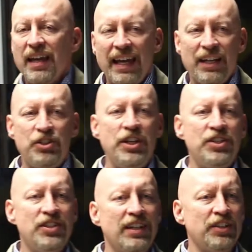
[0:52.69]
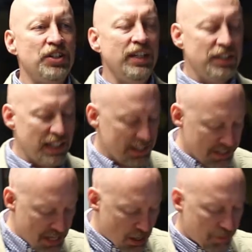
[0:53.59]
and she says,
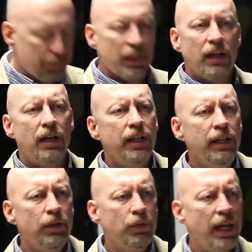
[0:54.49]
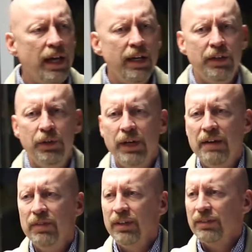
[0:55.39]
"Honey, you okay?
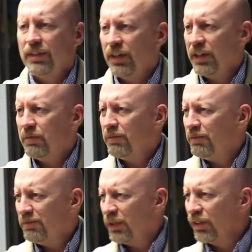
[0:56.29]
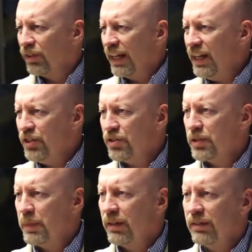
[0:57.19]
Are you feeling a little anxious
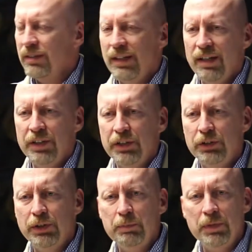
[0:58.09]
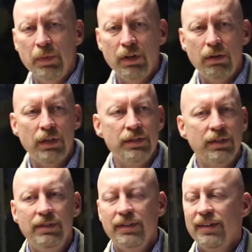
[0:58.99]
about your trip tomorrow?" And I said,
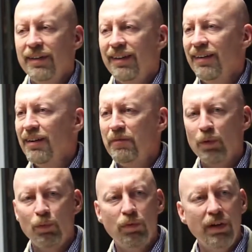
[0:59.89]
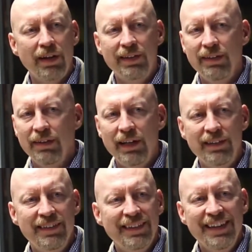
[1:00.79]
"No, I feel really good."
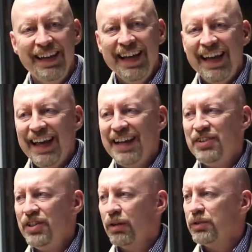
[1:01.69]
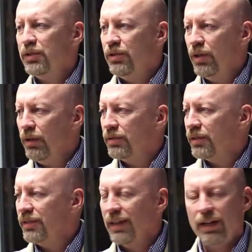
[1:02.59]
And she goes, "You do?" She
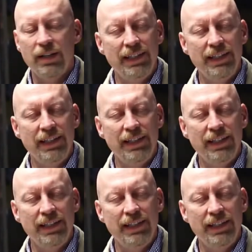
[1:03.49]
says, "Yeah,